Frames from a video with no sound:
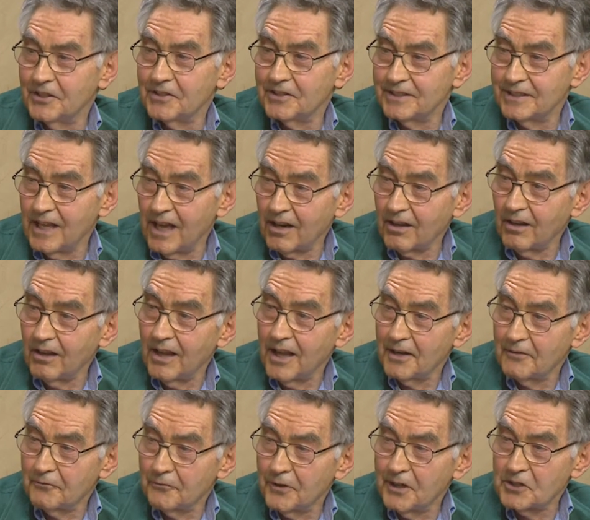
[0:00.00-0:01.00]
there's not a
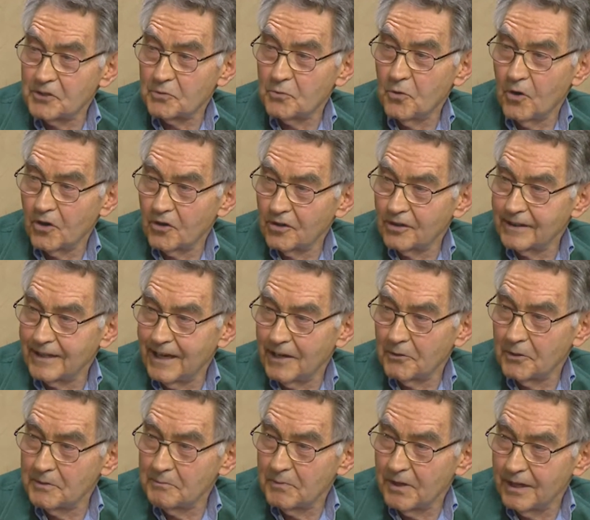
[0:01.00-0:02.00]
lot of fresh water
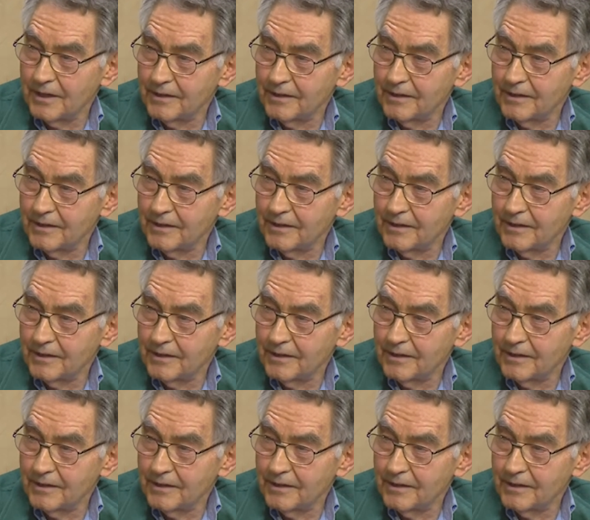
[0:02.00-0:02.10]
carried right.